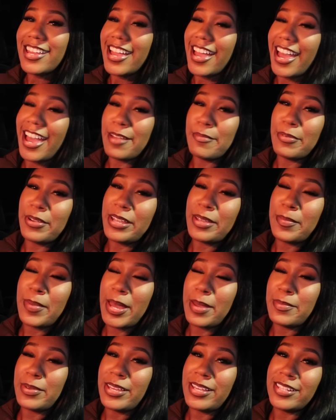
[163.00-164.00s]
Hey Brookie
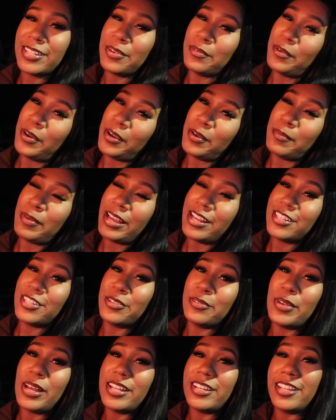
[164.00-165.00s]
Babies, and welcome back
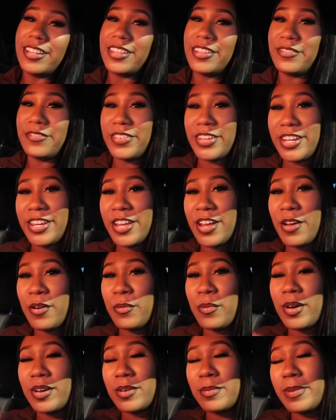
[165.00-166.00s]
to another video.
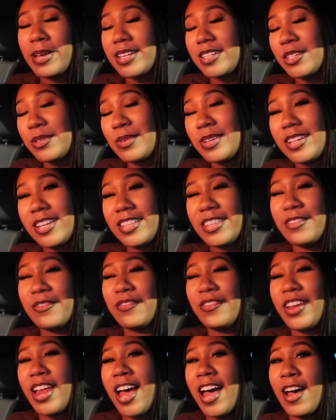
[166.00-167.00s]
Welcome back to another
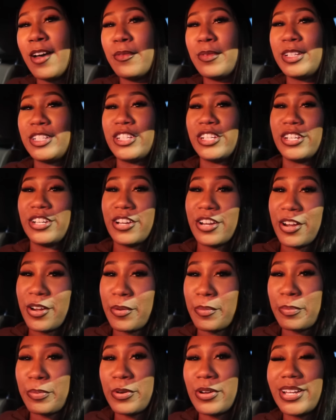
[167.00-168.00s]
vlog with your
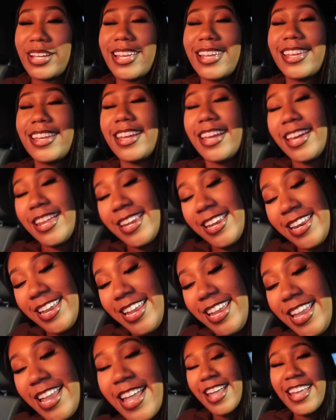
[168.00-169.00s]
girl Brooke
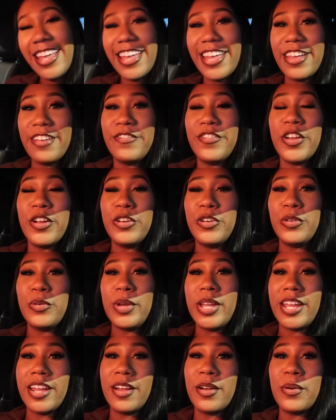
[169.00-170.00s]
Kennedy. If you're new
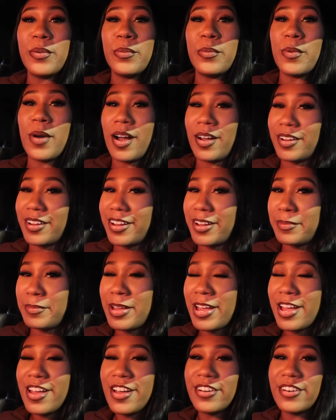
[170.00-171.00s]
here, welcome.
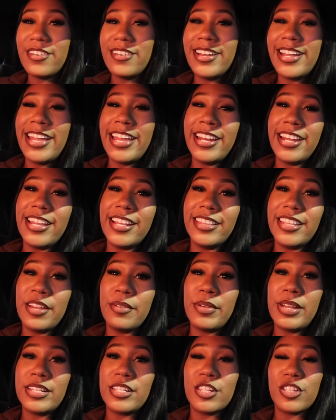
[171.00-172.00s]
Go ahead and hit that
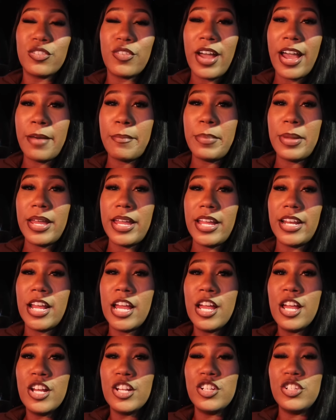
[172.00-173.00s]
red subscribe button.
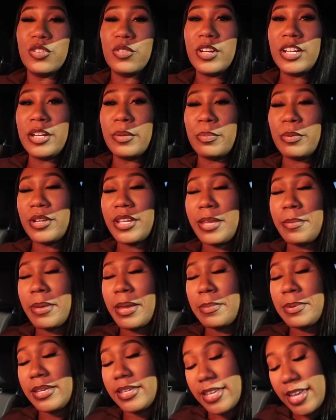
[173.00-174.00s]
Join the Brookie
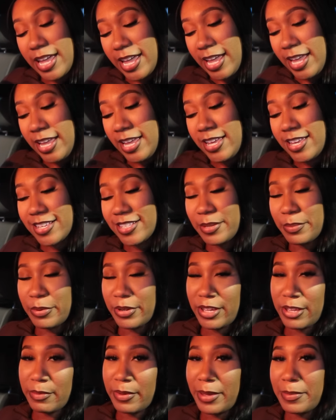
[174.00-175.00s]
Baby gang because the
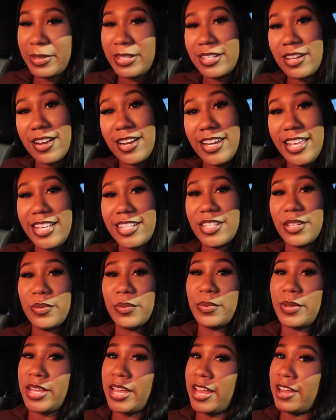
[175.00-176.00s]
Brookie Babies are lit.
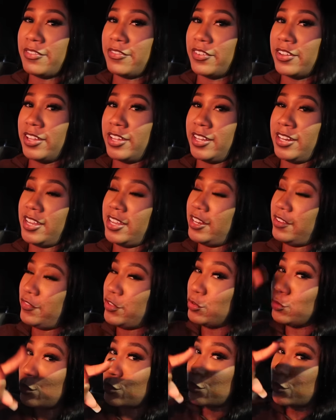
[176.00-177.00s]
We have fun. And if
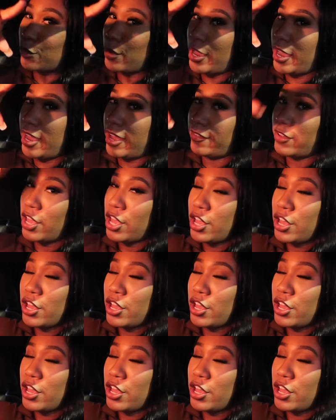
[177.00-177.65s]
you subscribe,